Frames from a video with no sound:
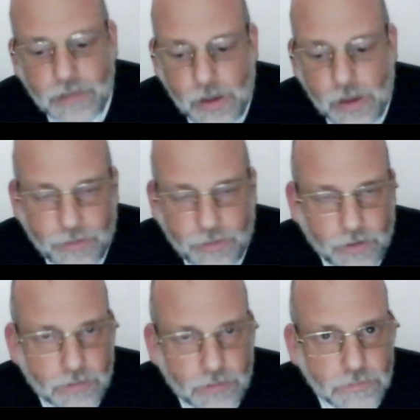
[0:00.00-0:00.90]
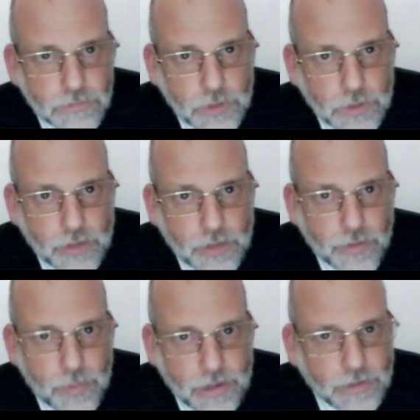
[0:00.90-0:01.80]
and other
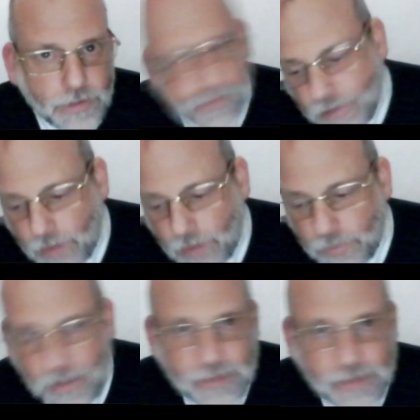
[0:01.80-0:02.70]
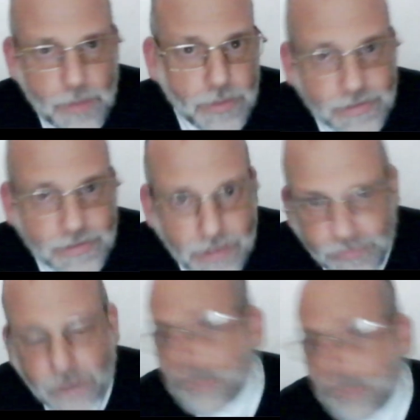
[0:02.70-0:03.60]
beings. So you might say maybe he's
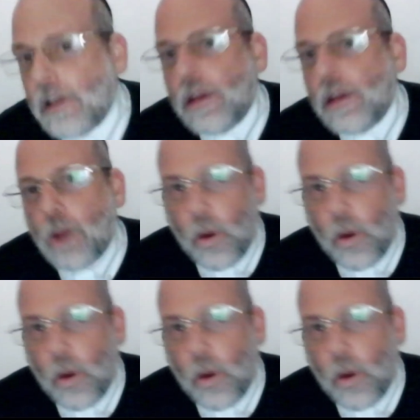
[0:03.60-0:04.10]
different or